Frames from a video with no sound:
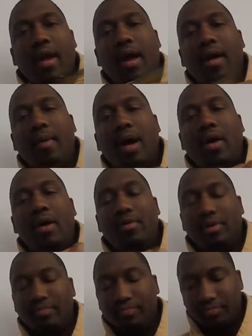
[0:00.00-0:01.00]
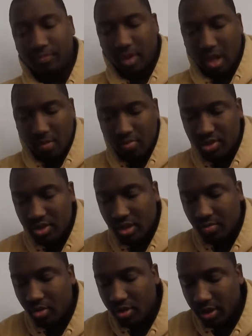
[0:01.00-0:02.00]
However, I'll put
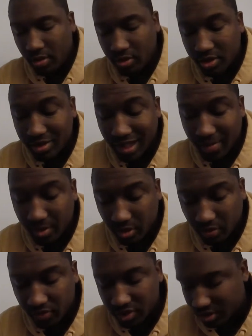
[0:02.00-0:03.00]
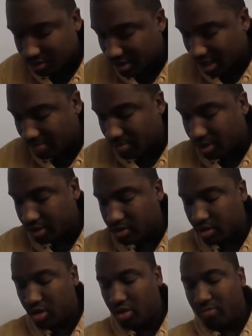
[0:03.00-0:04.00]
some on there when it's time to go fishing. It's not a big
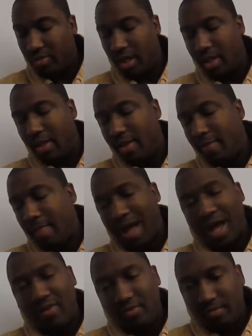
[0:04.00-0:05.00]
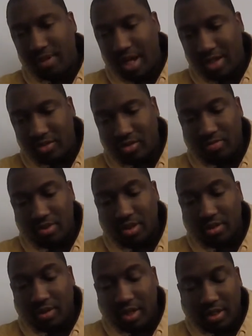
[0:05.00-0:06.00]
concern of mine. Olive and black is going to be a
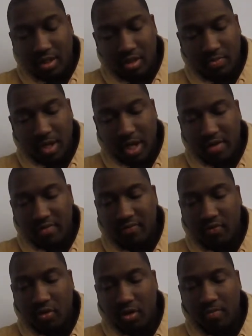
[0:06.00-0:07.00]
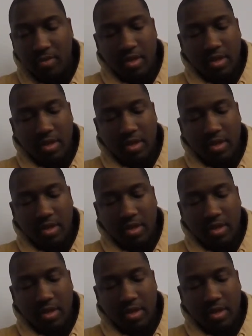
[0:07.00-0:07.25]
great color pattern for